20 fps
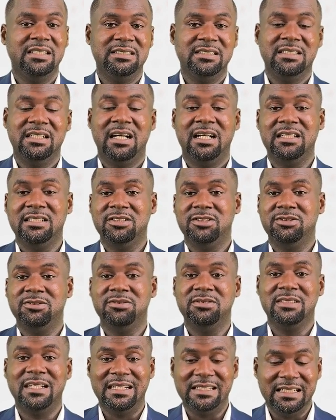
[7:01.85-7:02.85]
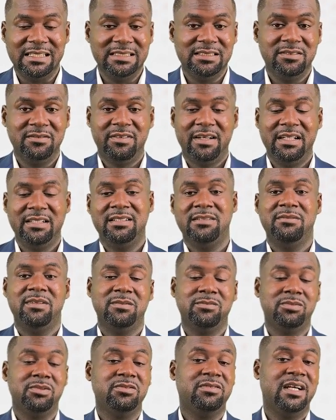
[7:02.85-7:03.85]
ethical issues, identify them,
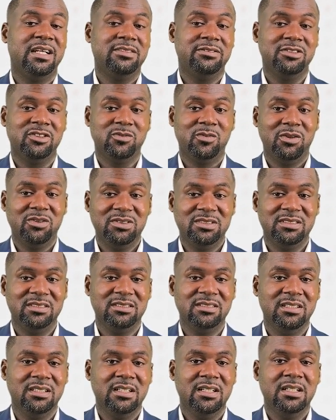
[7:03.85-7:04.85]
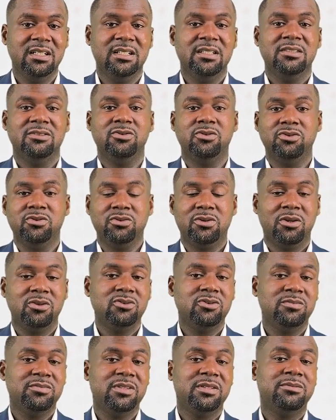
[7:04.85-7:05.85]
and provide responses. You should
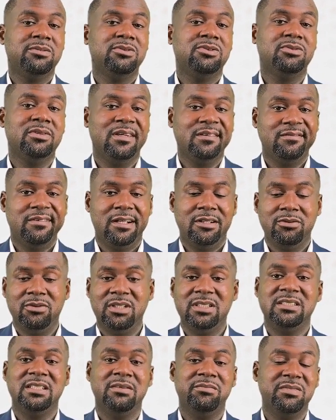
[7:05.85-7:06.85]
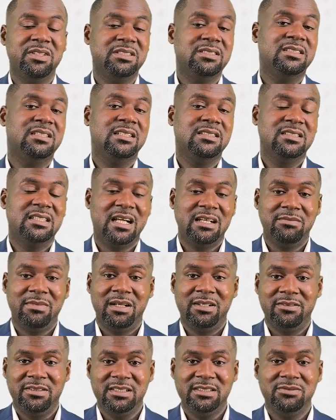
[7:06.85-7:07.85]
also be able to evaluate and mitigate
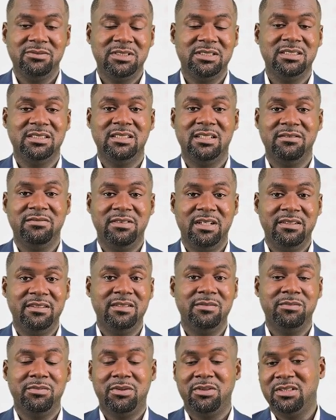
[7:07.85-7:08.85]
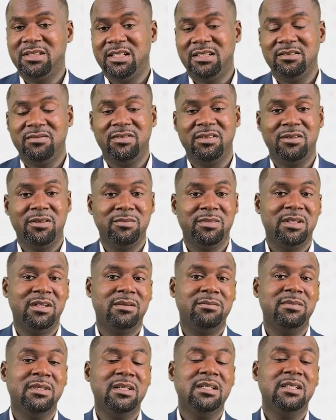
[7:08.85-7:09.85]
cyber risk, which is a very important
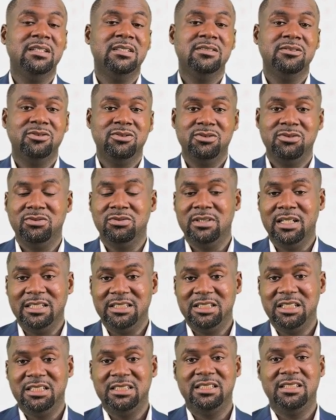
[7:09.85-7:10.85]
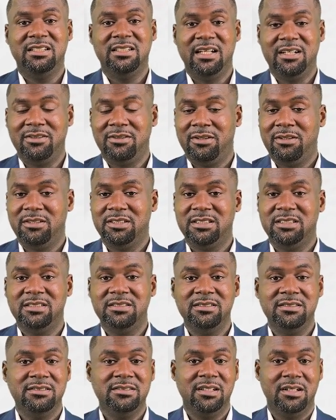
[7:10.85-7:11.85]
phenomenon due to the change in
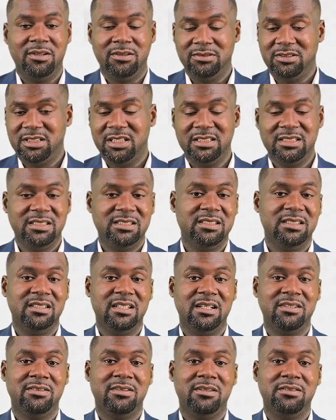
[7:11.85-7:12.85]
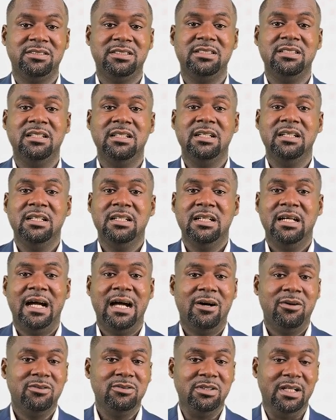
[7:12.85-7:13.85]
technology or changes in technology.
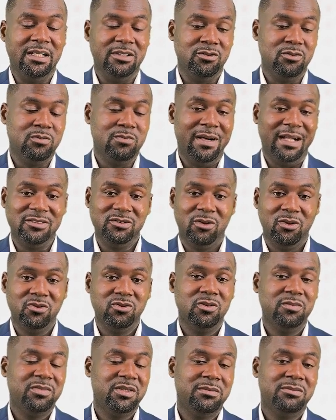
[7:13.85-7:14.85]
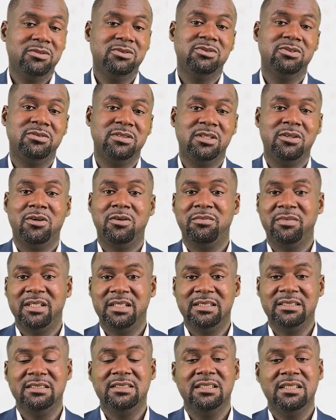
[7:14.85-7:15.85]
And you must also be able to
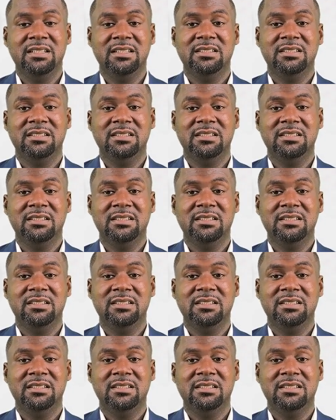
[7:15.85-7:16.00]
recommend